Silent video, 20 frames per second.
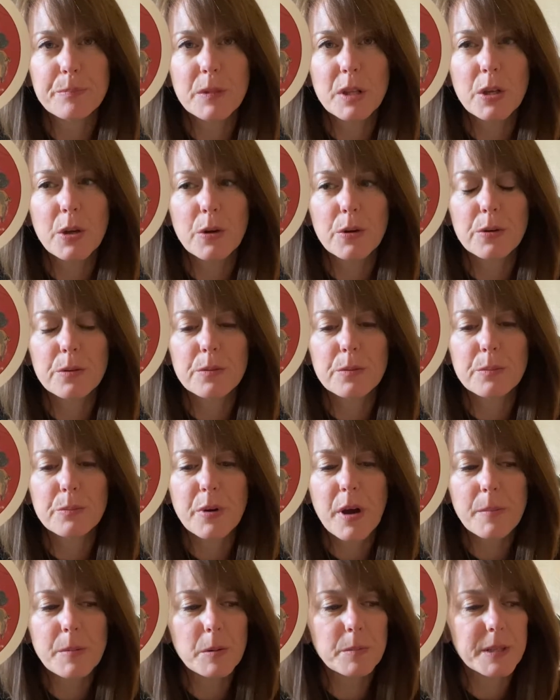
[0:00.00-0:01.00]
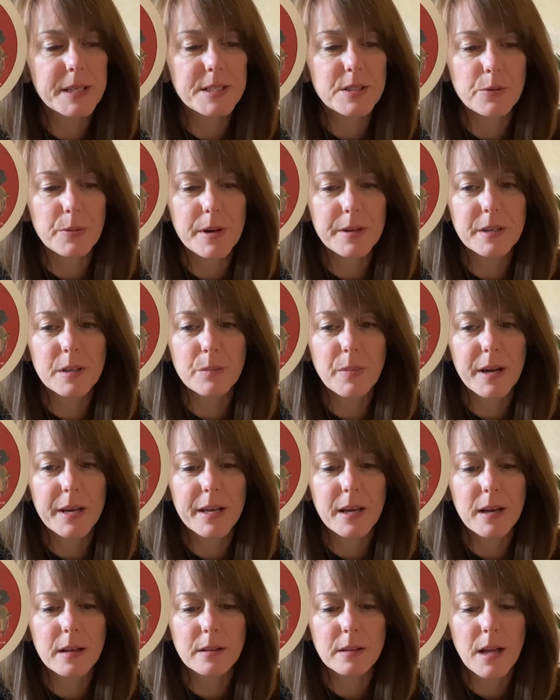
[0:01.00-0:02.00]
You're probably surrounded by
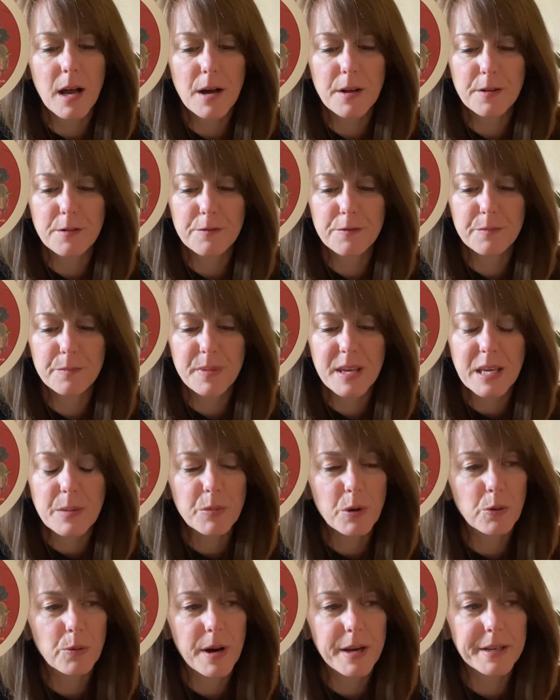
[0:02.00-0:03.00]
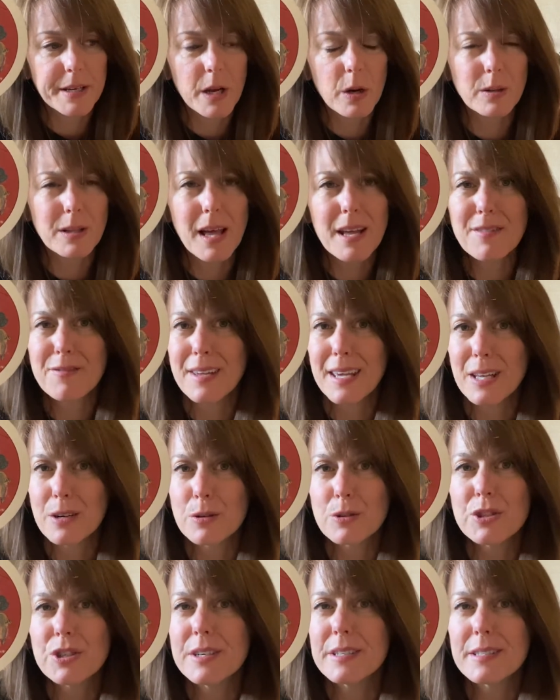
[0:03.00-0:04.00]
a lot of people right now, a lot of
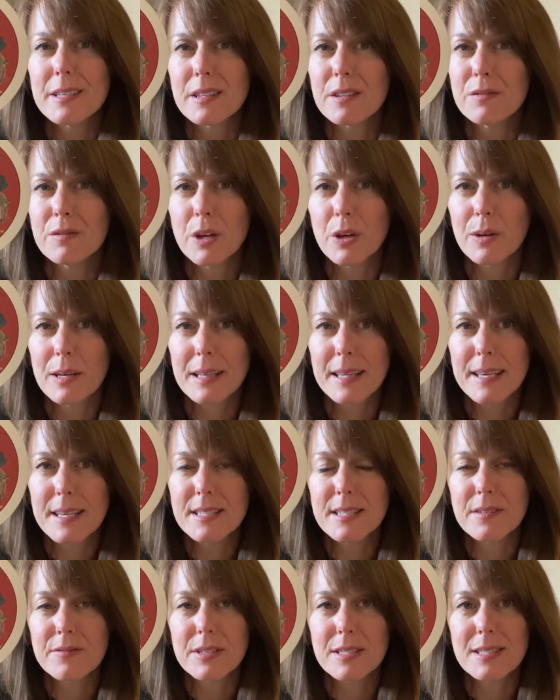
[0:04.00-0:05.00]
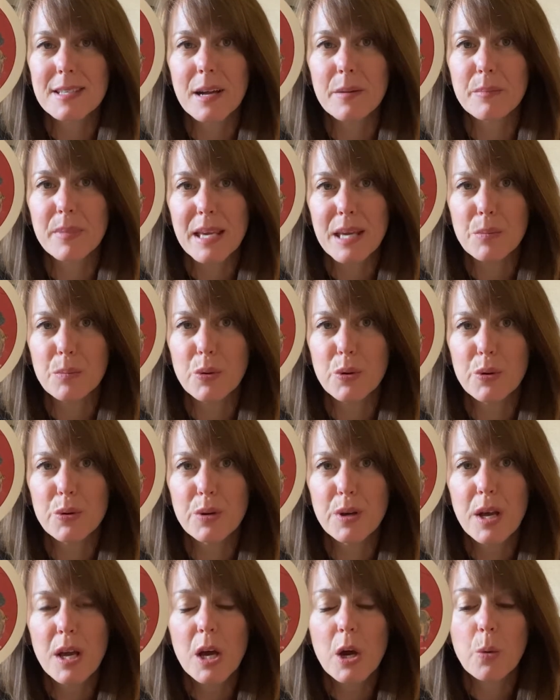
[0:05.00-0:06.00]
energies at the very least, if it's not people,
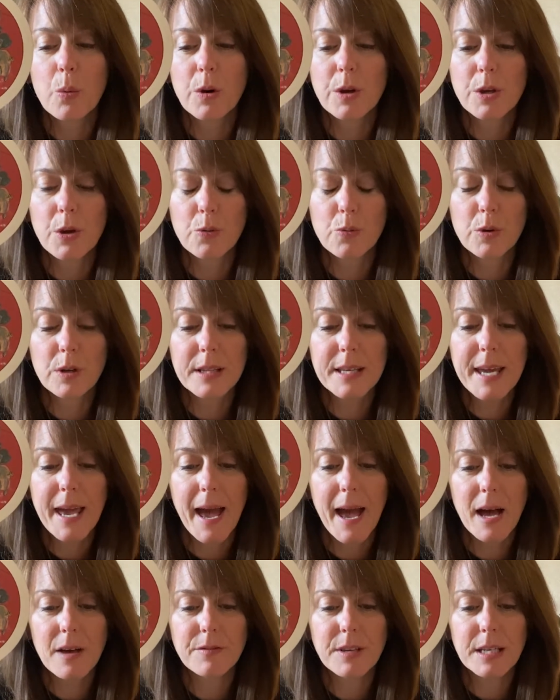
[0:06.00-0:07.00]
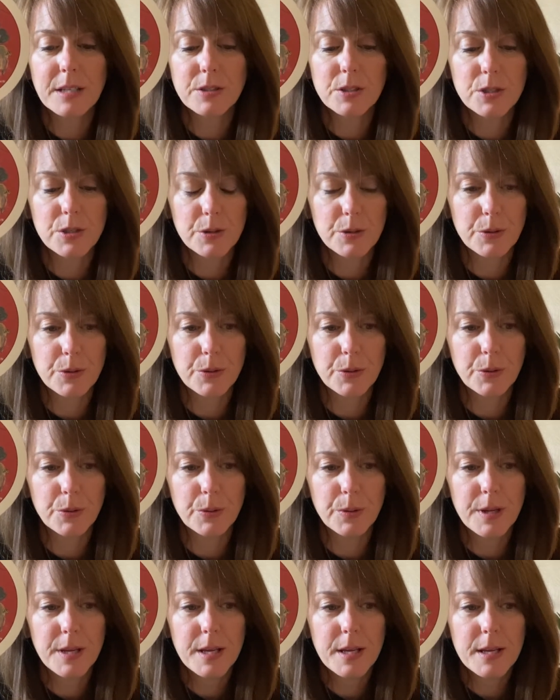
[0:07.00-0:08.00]
where you're really having to
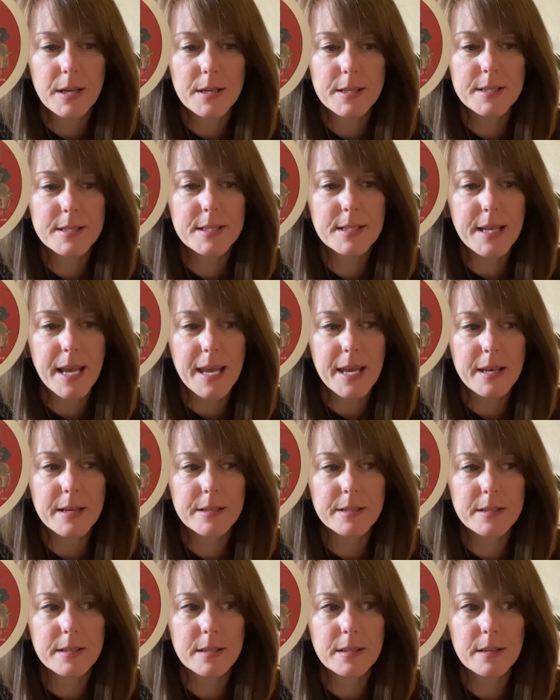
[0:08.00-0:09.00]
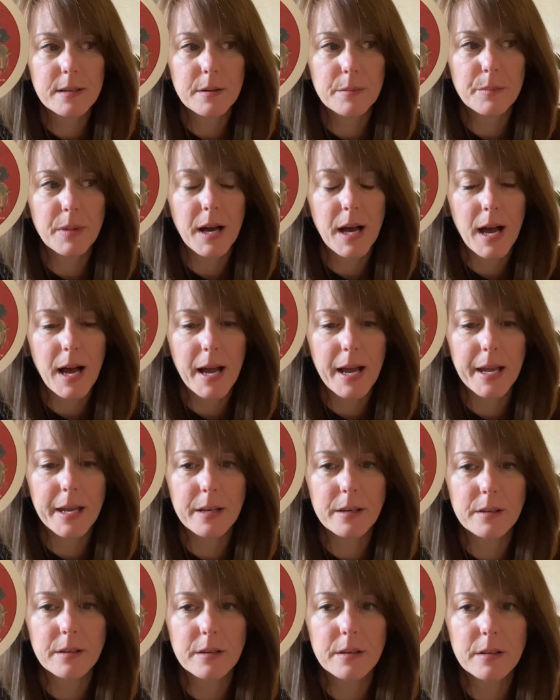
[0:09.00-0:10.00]
stand
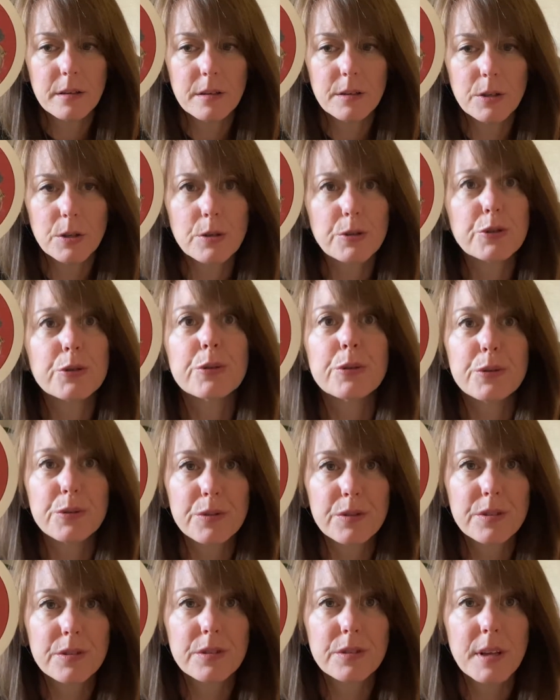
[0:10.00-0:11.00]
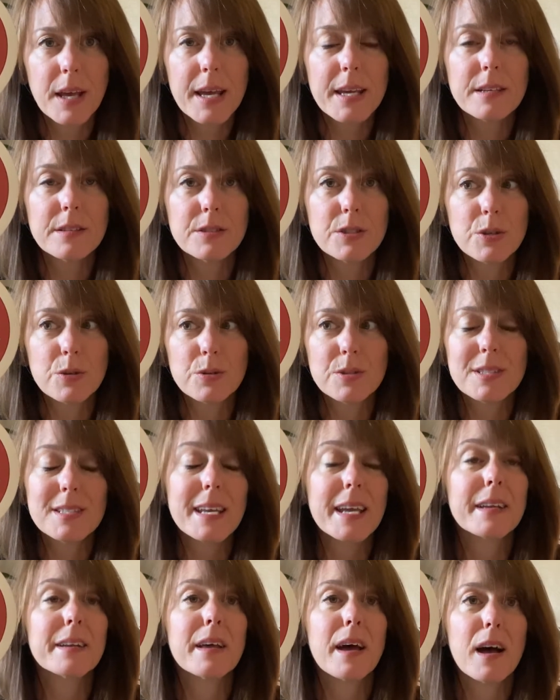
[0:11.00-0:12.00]
behind your truth and to
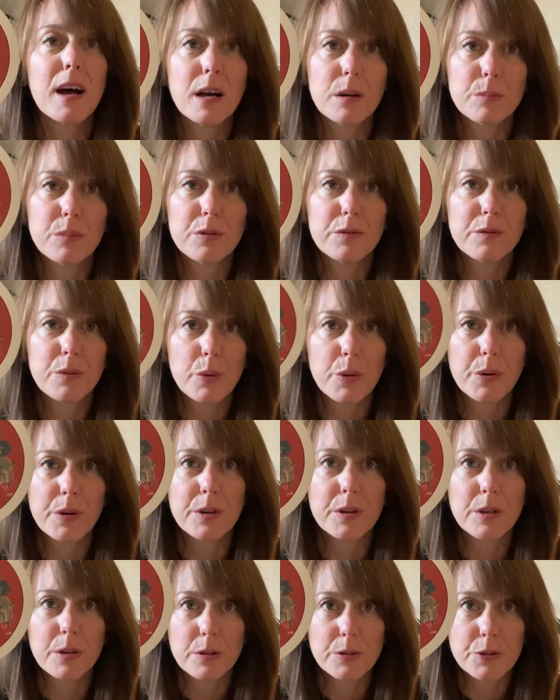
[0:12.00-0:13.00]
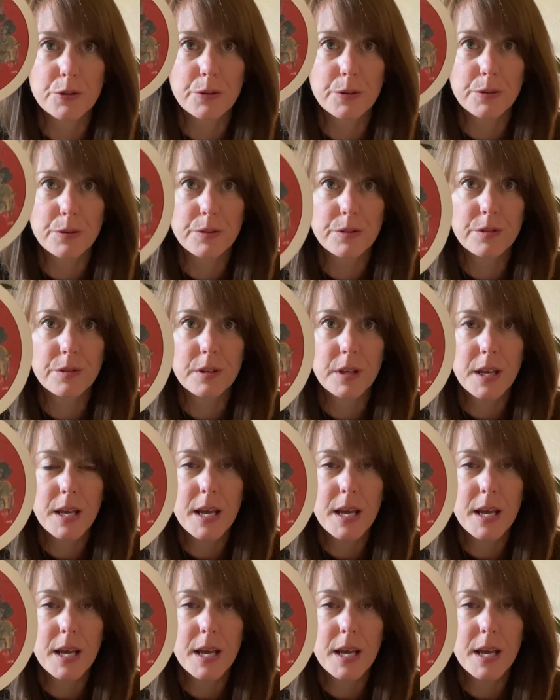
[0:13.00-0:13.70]
stand up for your truth.